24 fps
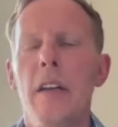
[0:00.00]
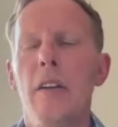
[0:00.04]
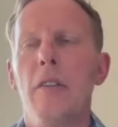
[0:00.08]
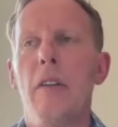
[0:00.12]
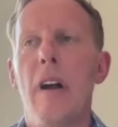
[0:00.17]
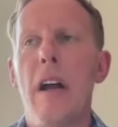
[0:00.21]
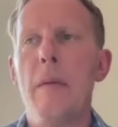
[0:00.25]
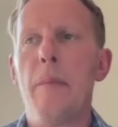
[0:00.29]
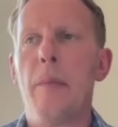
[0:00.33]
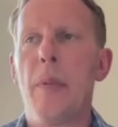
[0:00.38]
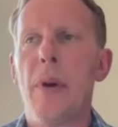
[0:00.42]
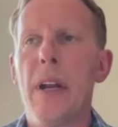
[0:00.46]

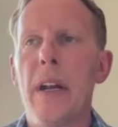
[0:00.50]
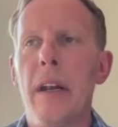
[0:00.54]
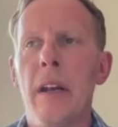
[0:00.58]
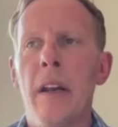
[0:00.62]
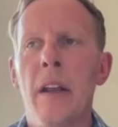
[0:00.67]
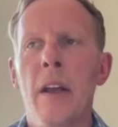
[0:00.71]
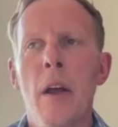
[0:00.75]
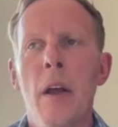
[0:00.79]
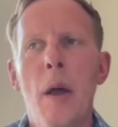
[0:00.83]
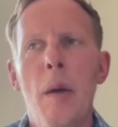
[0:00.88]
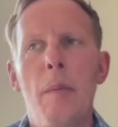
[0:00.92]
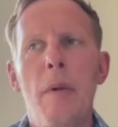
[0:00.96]
Great
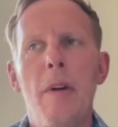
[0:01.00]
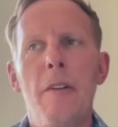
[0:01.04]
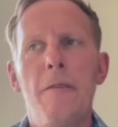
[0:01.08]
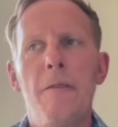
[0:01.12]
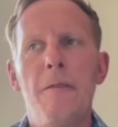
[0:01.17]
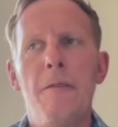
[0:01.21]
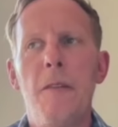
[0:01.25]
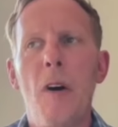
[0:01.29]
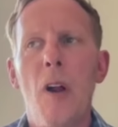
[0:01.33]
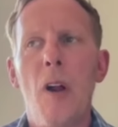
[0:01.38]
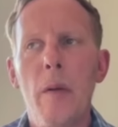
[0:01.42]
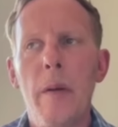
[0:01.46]
Britain. But
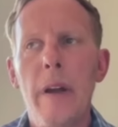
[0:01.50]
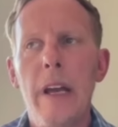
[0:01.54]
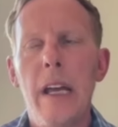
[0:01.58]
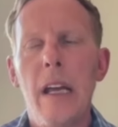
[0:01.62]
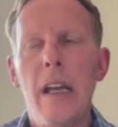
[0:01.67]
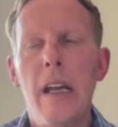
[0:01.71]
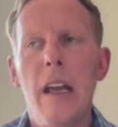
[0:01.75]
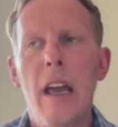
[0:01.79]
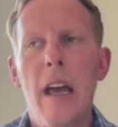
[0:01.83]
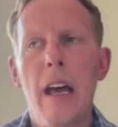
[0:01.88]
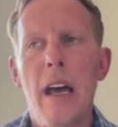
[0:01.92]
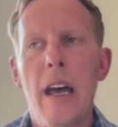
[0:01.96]
yeah,
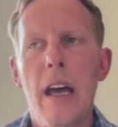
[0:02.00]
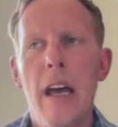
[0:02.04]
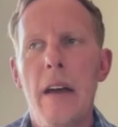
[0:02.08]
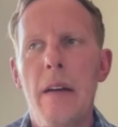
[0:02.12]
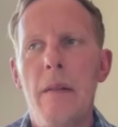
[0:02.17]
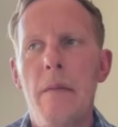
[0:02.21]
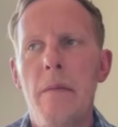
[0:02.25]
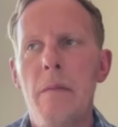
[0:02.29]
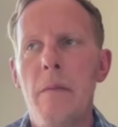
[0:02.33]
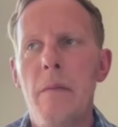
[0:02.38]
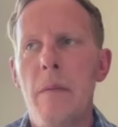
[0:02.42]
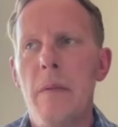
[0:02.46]
following
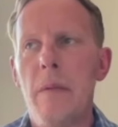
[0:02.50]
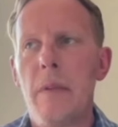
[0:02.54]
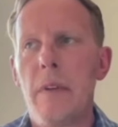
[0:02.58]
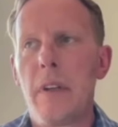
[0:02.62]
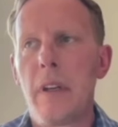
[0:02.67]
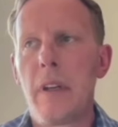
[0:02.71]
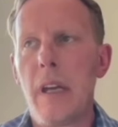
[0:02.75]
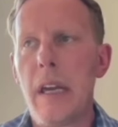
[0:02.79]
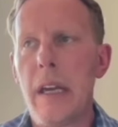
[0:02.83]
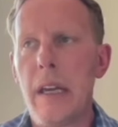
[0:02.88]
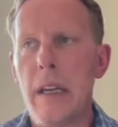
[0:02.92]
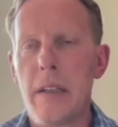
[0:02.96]

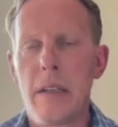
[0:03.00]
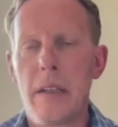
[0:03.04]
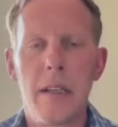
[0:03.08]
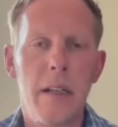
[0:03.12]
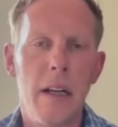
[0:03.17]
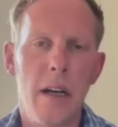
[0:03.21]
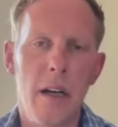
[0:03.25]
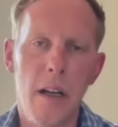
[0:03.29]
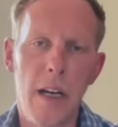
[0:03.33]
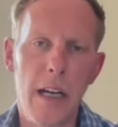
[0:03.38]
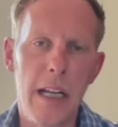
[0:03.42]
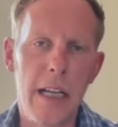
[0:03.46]
Keir
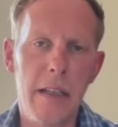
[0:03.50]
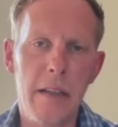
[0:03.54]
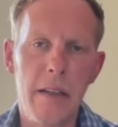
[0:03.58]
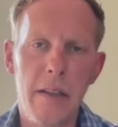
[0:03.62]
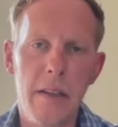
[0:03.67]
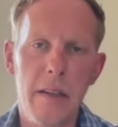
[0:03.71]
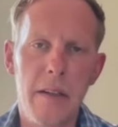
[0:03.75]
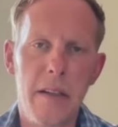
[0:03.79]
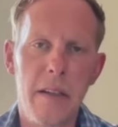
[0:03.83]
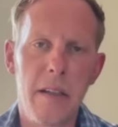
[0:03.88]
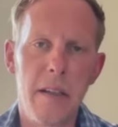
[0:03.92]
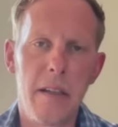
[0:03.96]

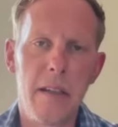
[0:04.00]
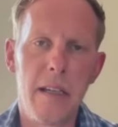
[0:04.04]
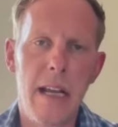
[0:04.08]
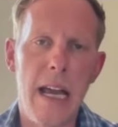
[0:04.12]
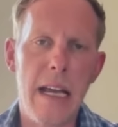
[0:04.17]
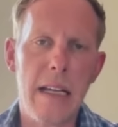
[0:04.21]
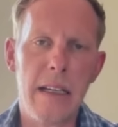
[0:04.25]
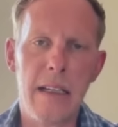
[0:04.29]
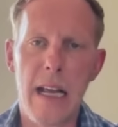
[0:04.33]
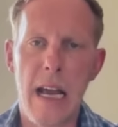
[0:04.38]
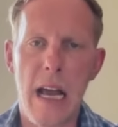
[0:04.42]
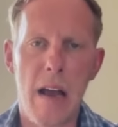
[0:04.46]
Starlin's
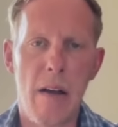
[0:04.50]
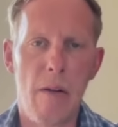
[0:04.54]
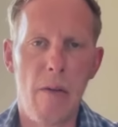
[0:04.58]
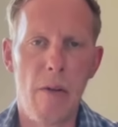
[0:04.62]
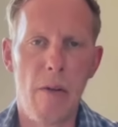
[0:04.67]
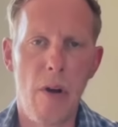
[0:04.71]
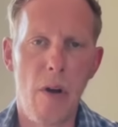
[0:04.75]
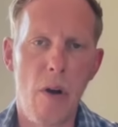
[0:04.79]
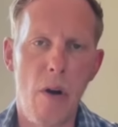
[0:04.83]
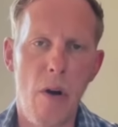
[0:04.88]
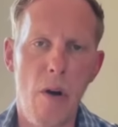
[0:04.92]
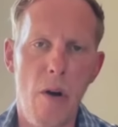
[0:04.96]

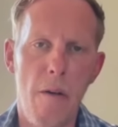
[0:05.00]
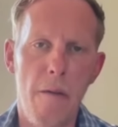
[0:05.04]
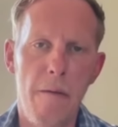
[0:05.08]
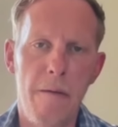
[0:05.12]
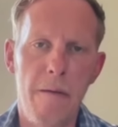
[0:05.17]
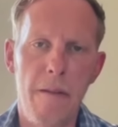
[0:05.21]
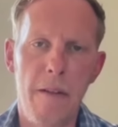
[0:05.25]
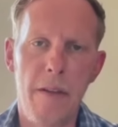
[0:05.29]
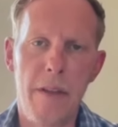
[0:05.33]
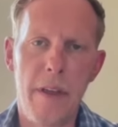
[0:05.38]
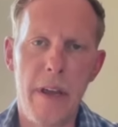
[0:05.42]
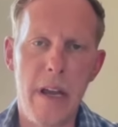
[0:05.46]
takedown
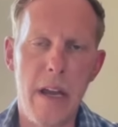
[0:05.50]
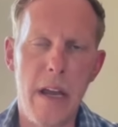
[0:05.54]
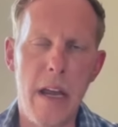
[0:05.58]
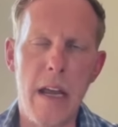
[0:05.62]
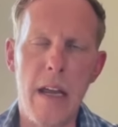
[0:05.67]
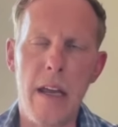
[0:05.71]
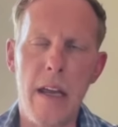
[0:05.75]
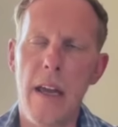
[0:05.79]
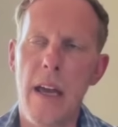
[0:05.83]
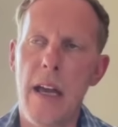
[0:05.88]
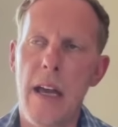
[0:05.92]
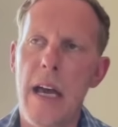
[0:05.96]
of
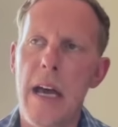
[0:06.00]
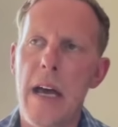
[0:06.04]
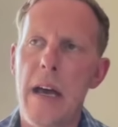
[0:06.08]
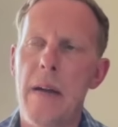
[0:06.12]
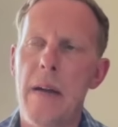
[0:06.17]
the